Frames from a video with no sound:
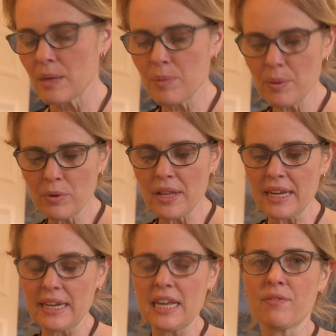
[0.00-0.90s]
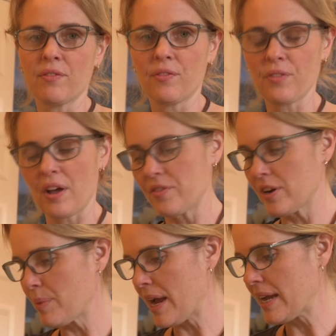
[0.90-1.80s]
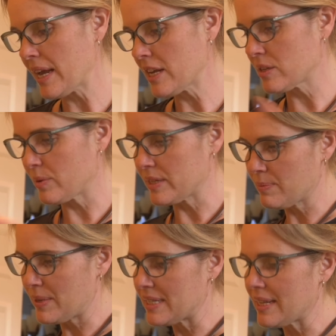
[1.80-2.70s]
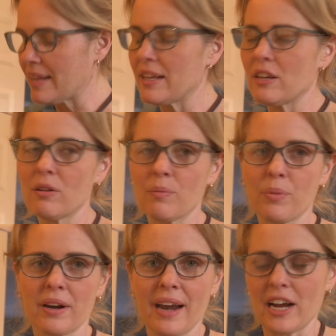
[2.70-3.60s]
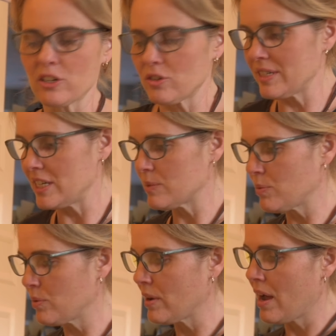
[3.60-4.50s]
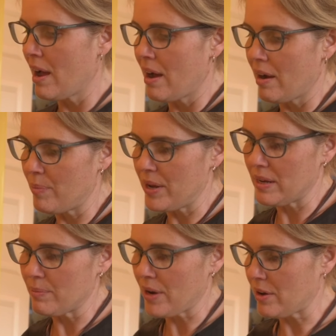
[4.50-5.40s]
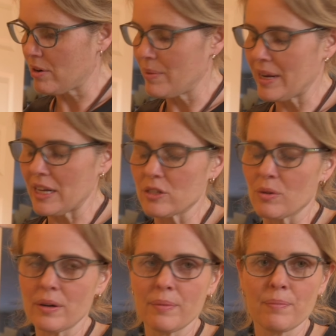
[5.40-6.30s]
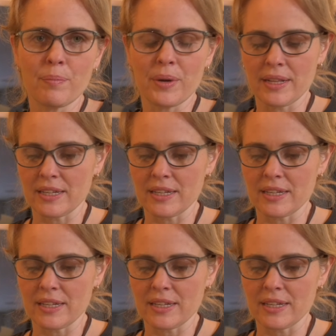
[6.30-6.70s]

Some people like an even fluffier pancake, so it's been said that you can put an extra teaspoon of baking powder or baking soda,